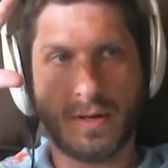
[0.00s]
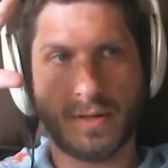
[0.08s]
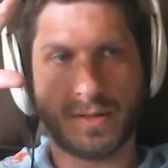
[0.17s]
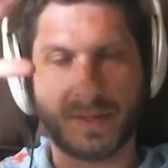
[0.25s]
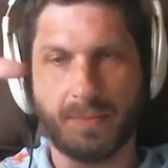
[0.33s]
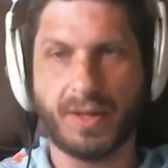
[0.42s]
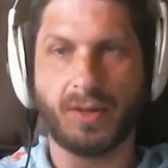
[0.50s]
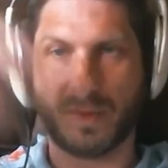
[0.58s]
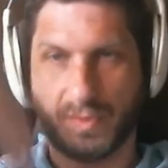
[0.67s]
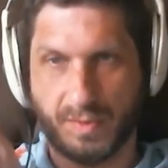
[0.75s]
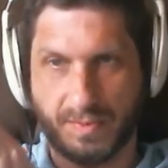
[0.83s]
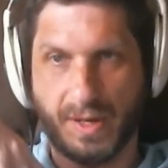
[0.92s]
somebody
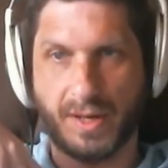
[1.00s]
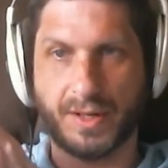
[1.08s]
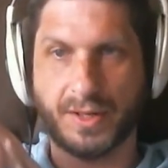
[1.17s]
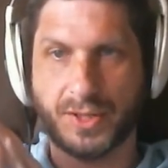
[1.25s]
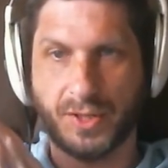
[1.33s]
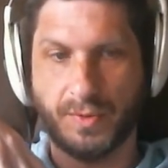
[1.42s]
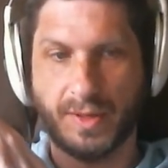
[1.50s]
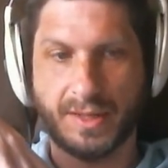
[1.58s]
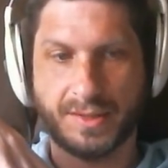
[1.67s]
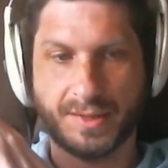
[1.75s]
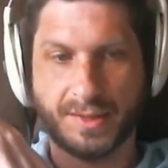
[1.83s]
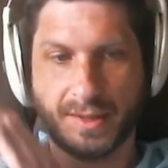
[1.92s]
who's responded to
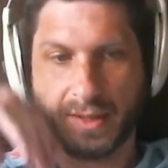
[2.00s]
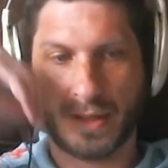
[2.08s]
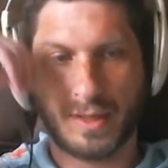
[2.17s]
us.